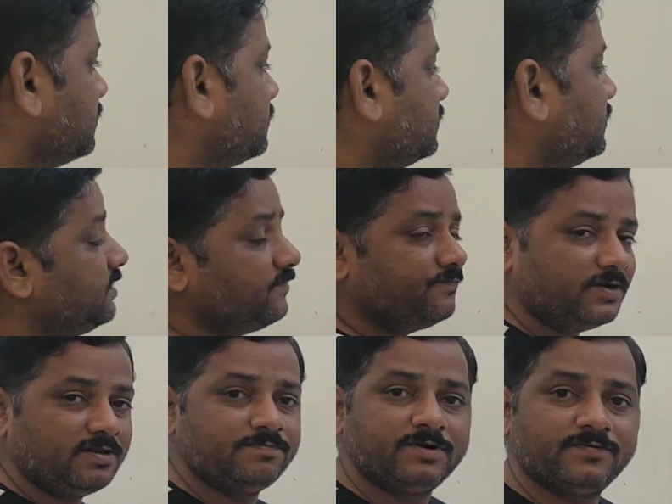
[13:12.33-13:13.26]
So the
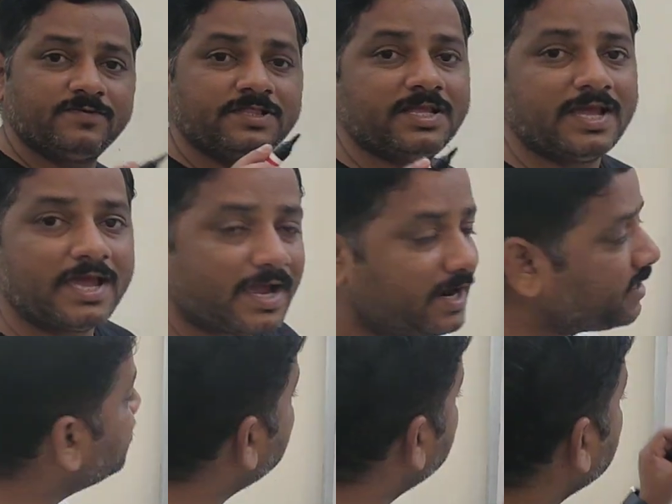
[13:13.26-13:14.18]
difference between the
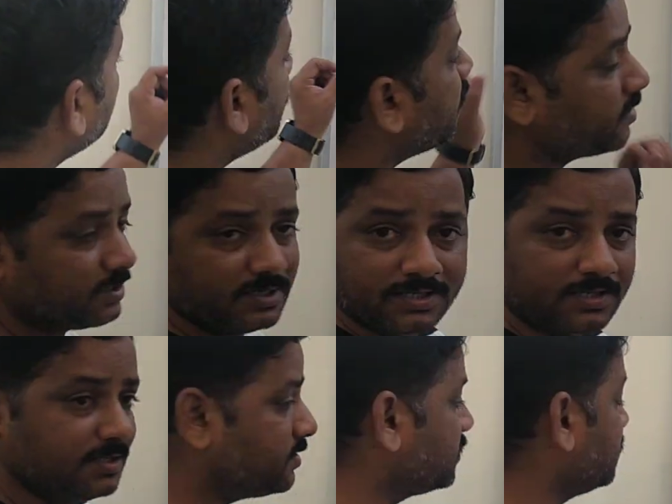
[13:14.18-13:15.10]
add and OR
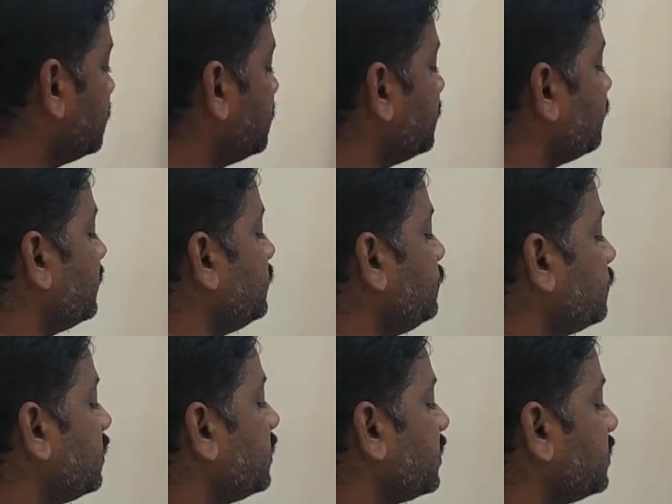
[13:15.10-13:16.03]
is, when
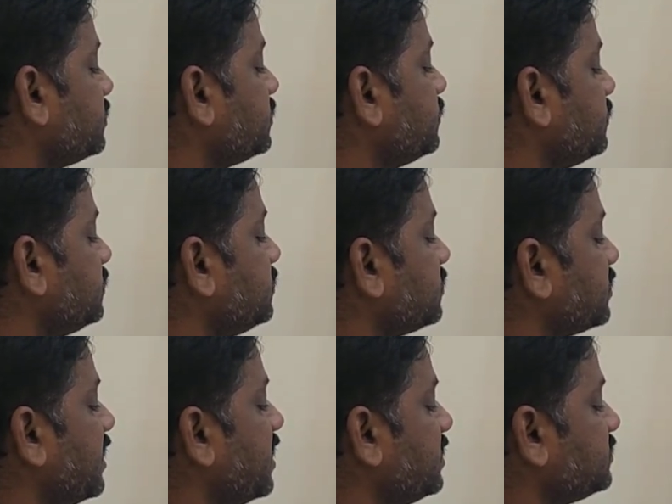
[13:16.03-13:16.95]
you are executing
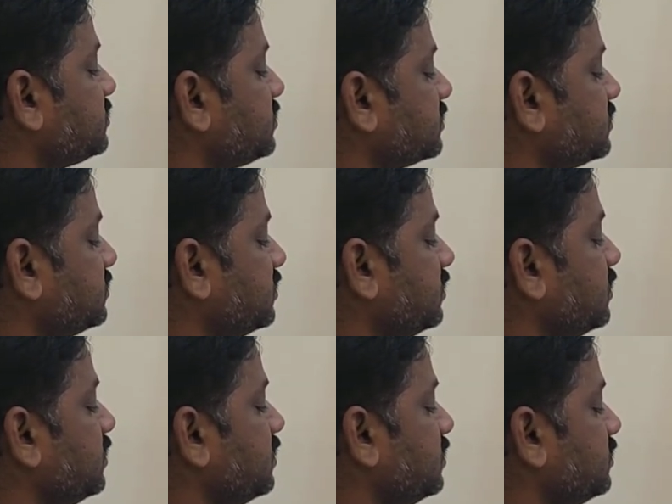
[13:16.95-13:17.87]
this add
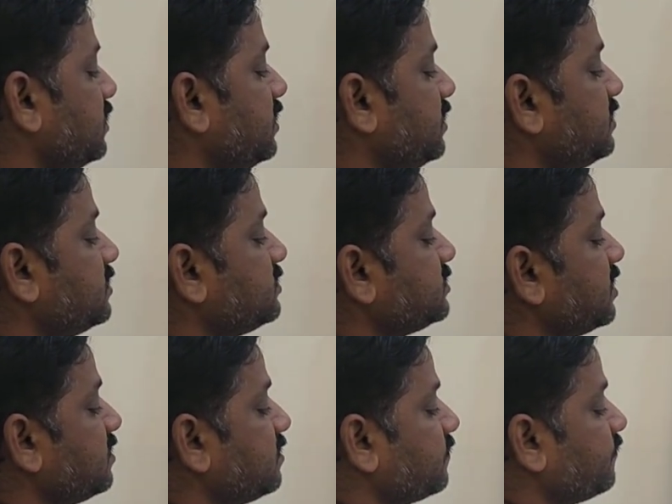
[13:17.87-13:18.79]
instruction, there is a
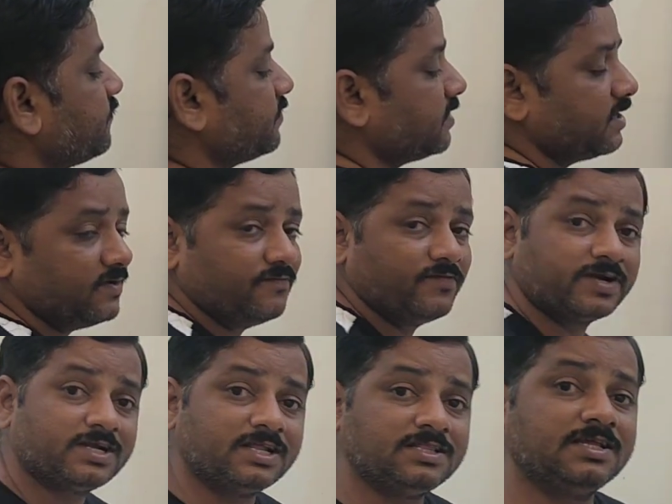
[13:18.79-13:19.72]
chance of
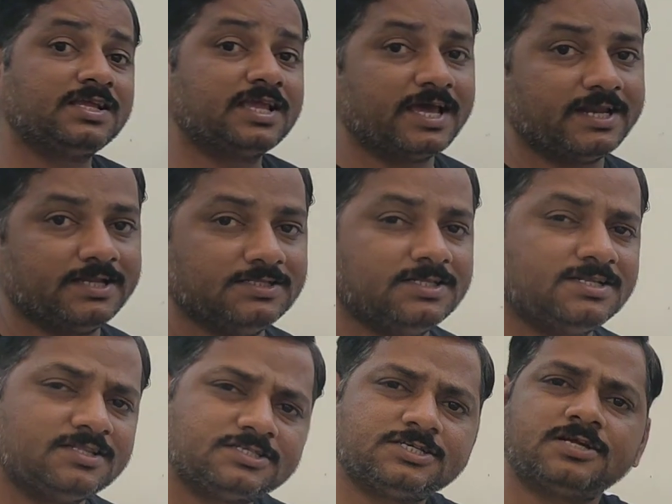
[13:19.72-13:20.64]
affecting the carry. There
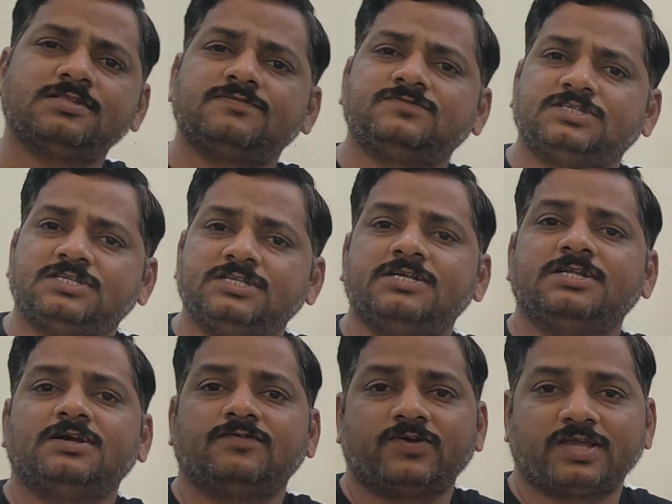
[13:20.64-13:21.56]
is a chance of
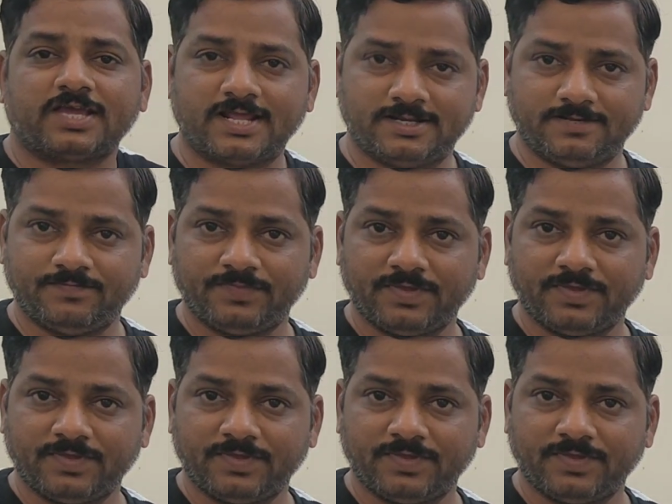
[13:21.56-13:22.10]
generating of a carry.